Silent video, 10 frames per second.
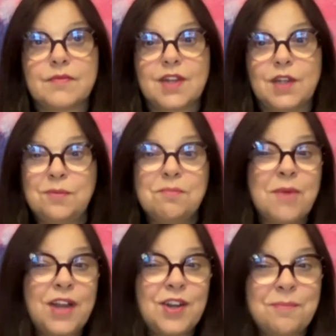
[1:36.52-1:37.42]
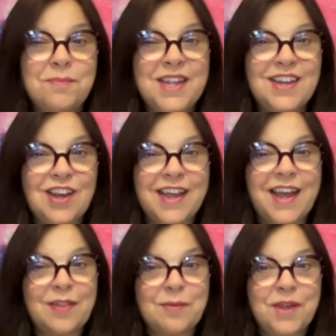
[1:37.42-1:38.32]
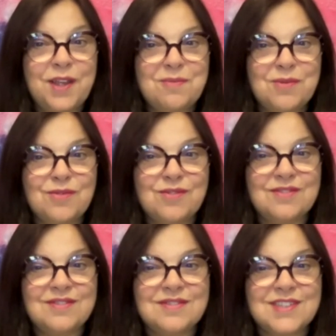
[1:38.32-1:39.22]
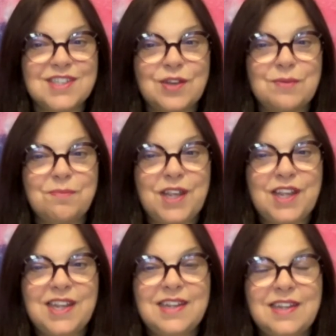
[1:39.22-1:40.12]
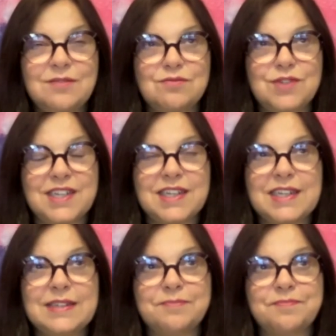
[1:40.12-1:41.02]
you might not be like other people. So be really